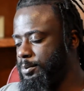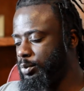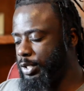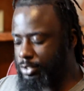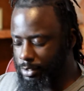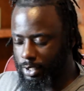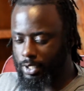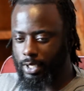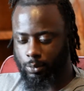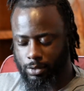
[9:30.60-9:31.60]
which,
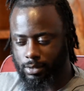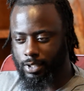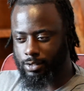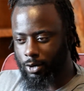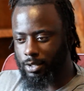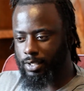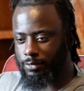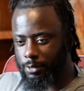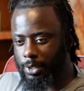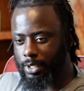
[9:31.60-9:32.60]
again, was disheartening
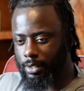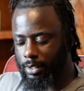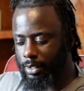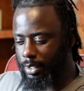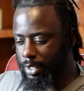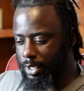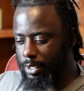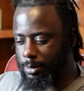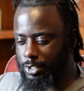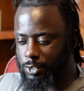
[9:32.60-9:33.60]
for me
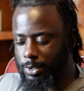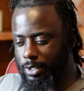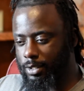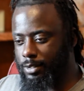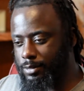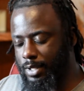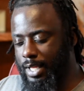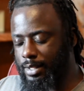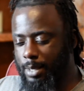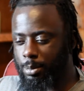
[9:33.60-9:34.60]
just because
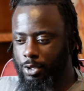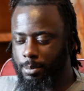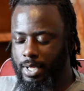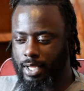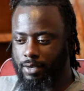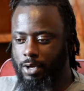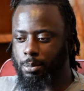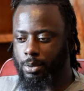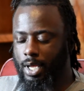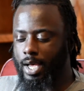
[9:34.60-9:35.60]
at that point in my life,
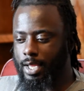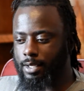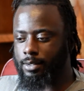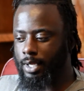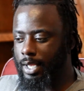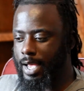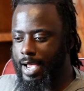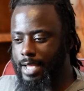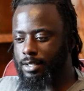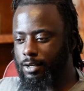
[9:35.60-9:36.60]
I
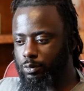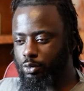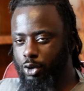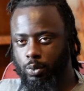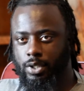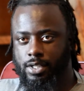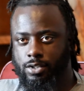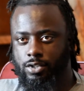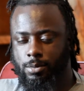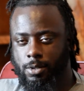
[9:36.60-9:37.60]
had enough real
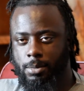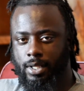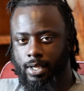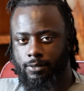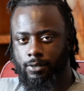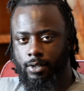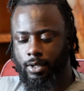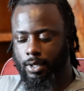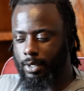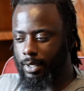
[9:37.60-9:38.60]
relationships in my life
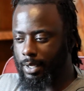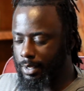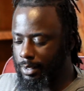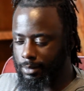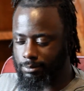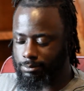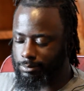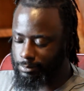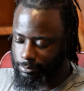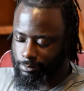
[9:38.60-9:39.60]

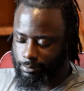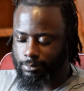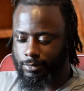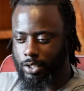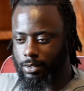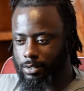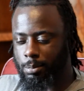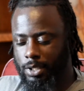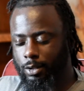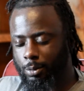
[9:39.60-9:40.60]

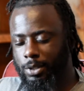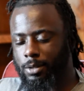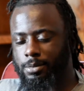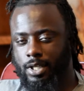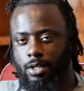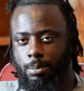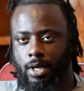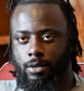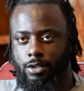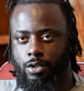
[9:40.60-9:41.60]
to be a little bit upset
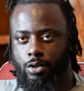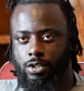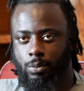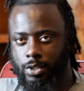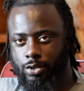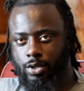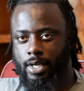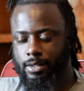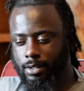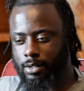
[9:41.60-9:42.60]
about, you know, someone
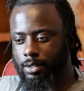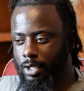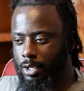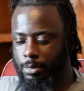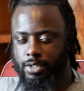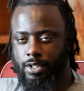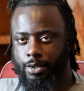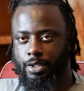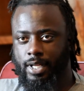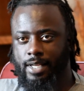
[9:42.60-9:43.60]
trying to
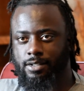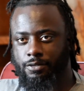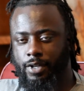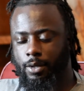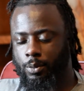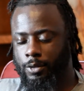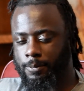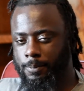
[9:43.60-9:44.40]
materialize a fake one.